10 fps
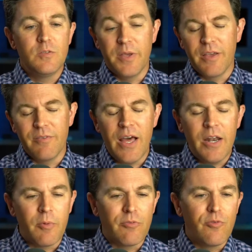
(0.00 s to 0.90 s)
Speaking of
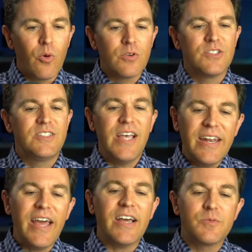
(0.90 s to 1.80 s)
that, number four,
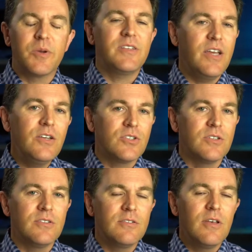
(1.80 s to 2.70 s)
set
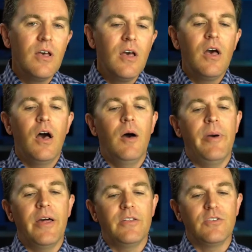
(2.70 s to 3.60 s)
expectations
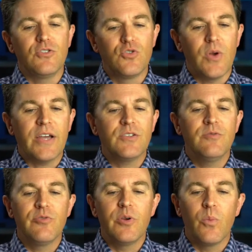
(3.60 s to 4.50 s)
about a
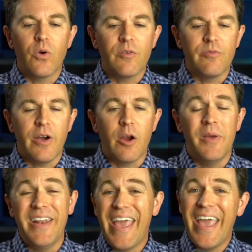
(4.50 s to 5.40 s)
distraction-free work
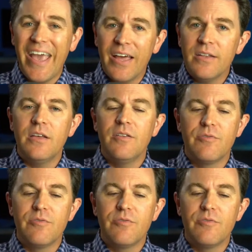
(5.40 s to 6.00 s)
environment and